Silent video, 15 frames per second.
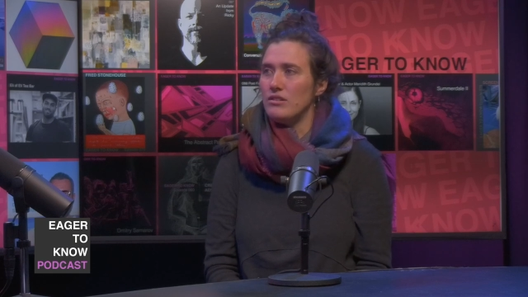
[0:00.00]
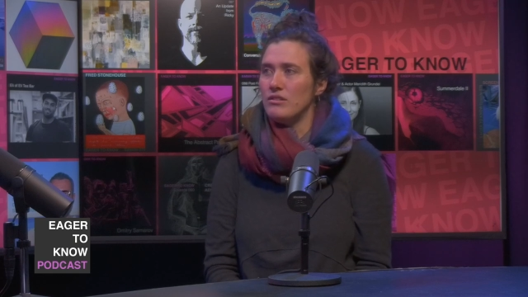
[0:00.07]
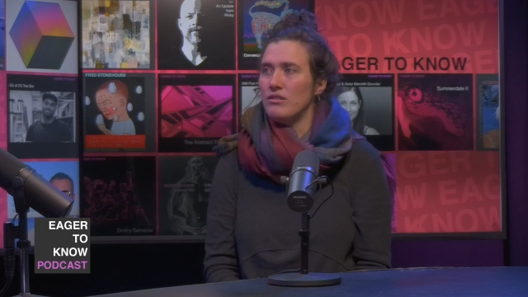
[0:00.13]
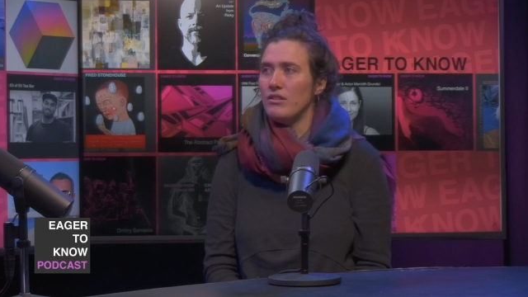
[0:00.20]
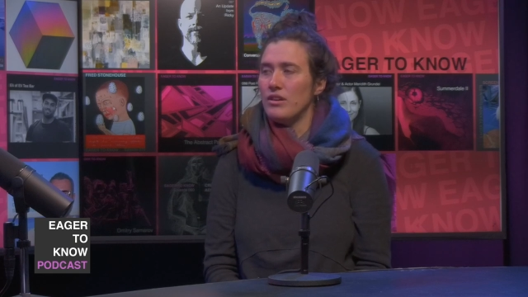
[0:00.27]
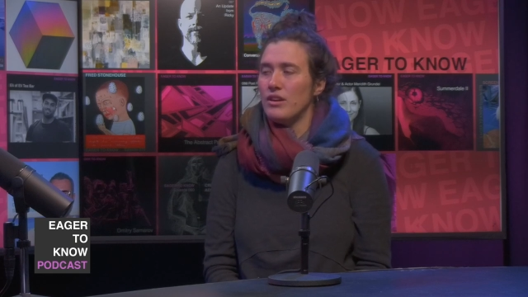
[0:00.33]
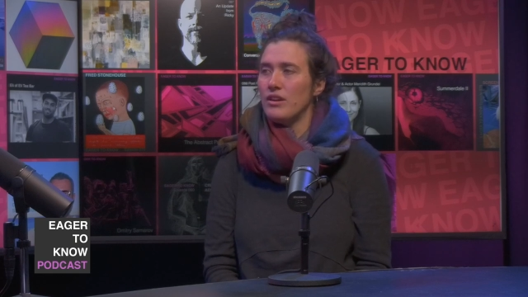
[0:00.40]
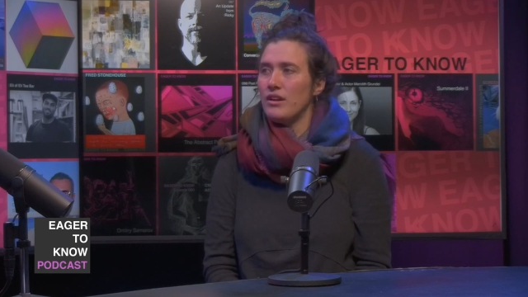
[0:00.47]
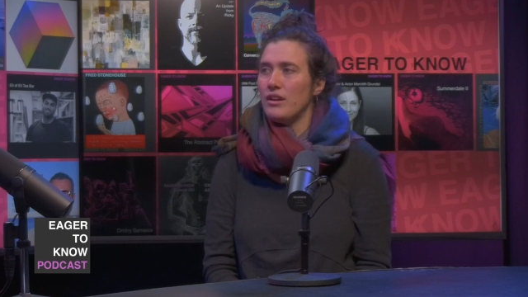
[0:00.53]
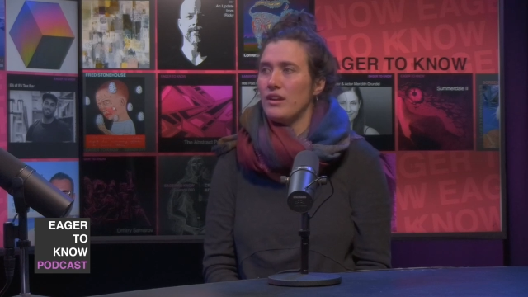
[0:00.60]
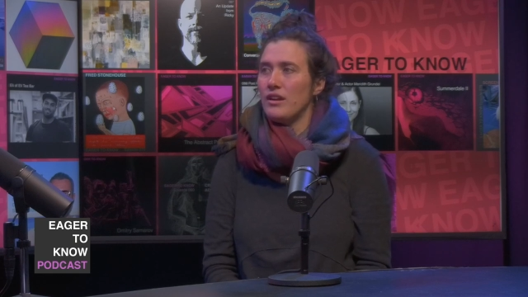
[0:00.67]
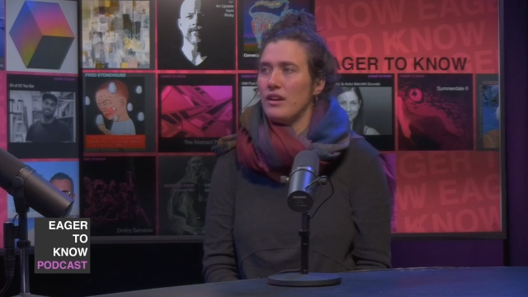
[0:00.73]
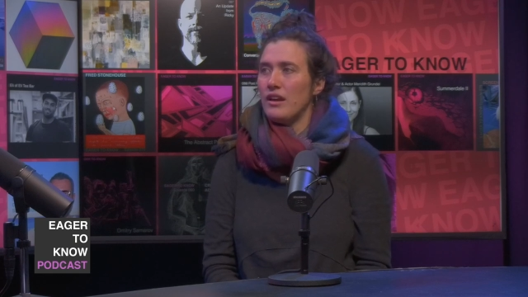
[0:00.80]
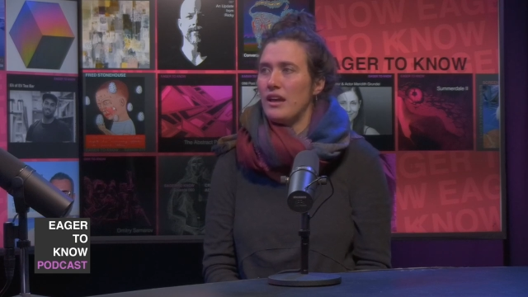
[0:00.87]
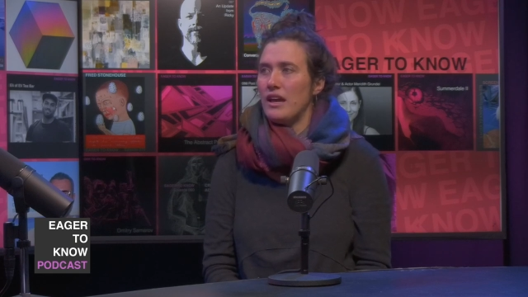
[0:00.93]
Oh,
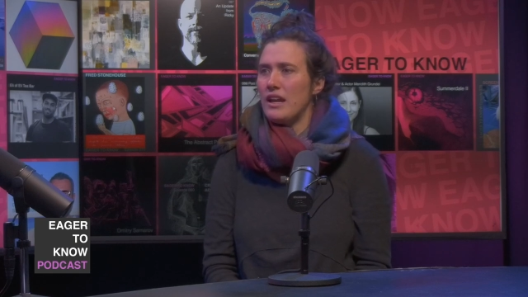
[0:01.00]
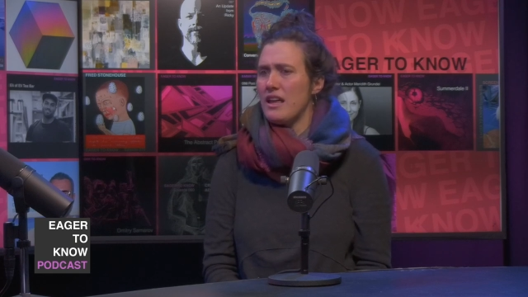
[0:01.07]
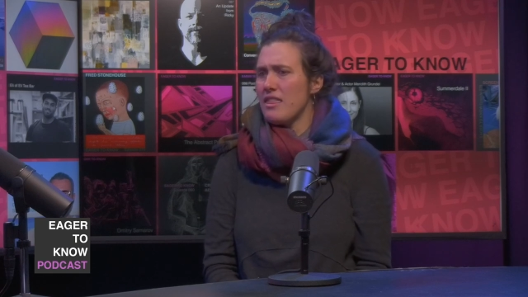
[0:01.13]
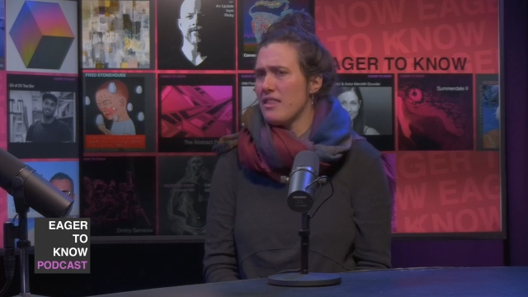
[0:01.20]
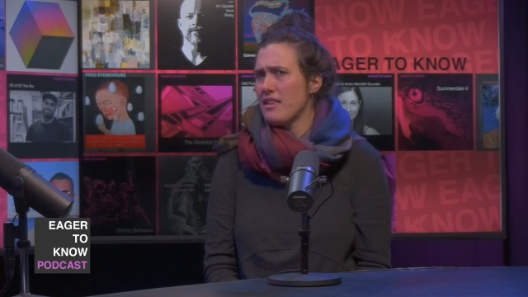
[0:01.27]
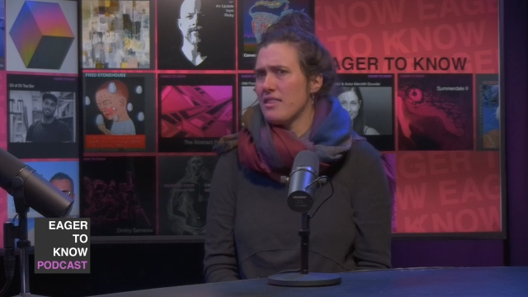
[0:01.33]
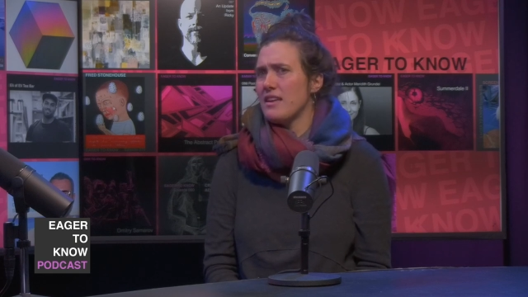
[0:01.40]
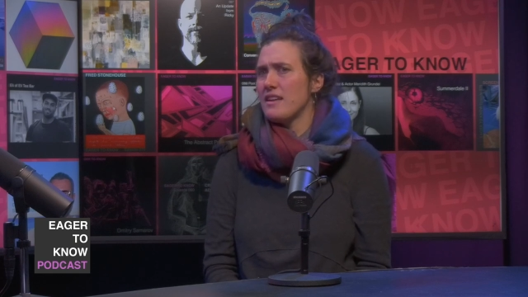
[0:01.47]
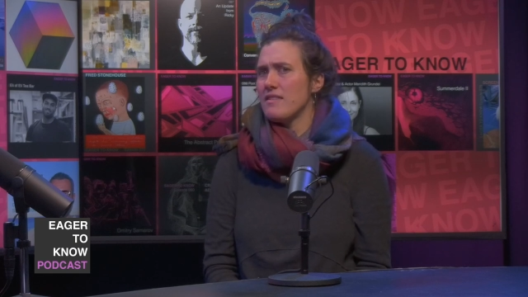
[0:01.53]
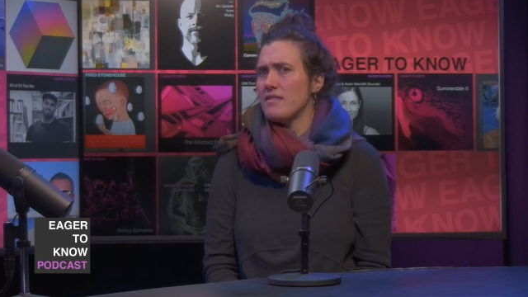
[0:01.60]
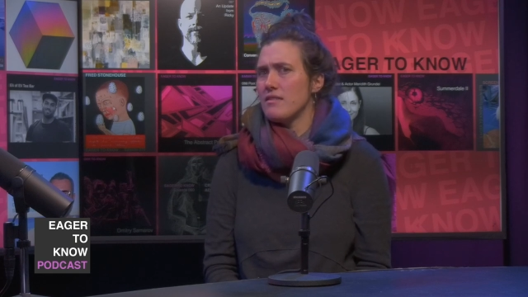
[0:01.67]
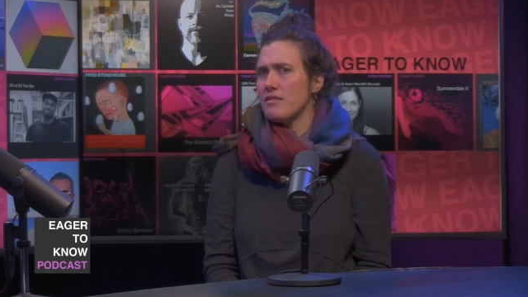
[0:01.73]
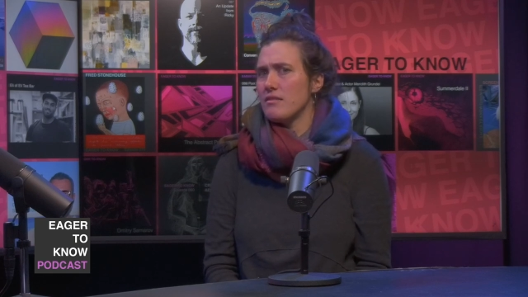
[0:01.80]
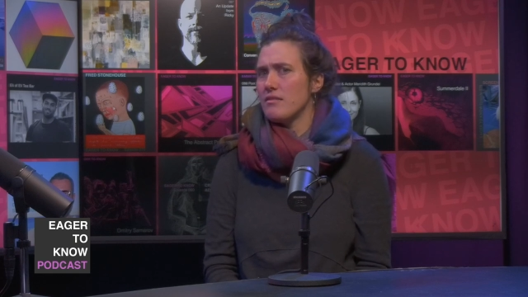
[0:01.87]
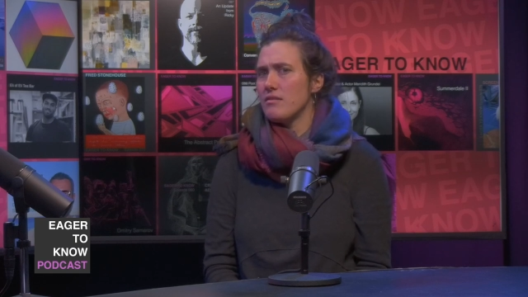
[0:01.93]
wonderful. And I think
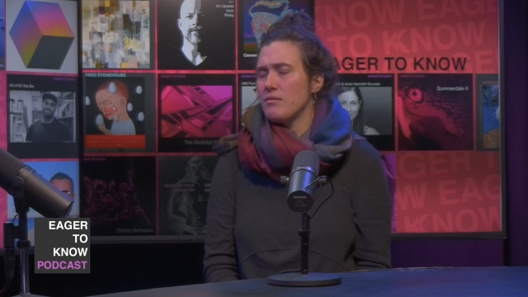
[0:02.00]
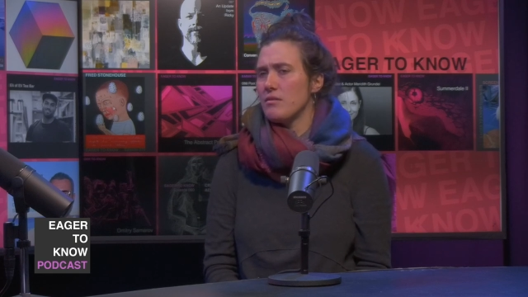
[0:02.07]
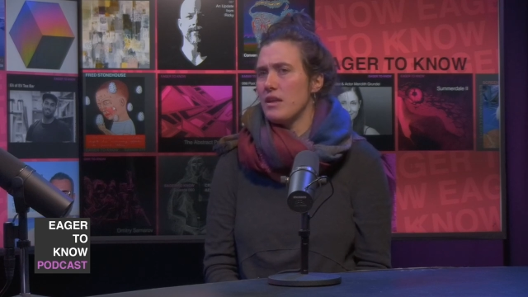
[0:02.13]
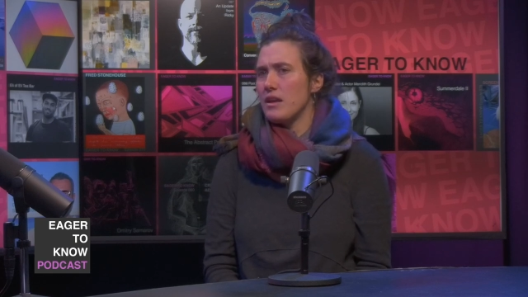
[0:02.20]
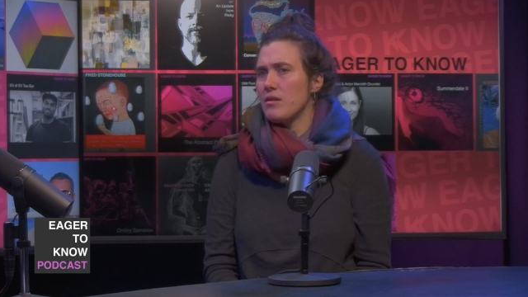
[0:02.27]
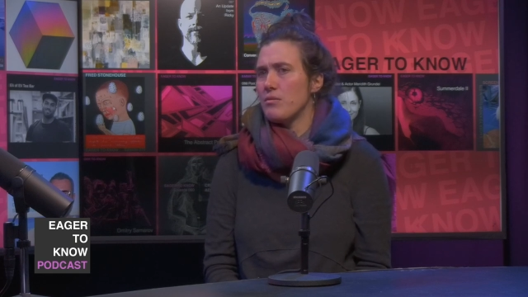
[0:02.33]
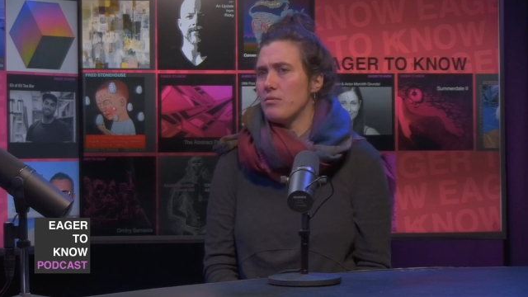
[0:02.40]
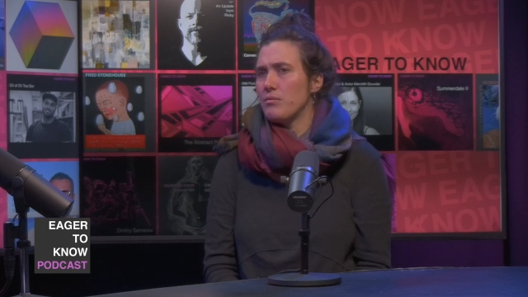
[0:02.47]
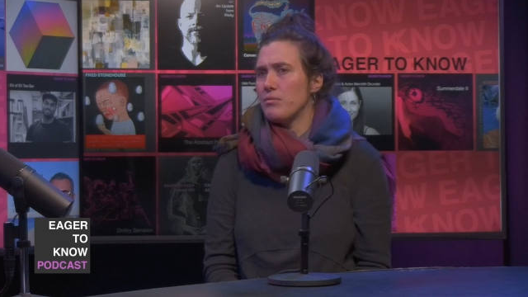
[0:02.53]
that's like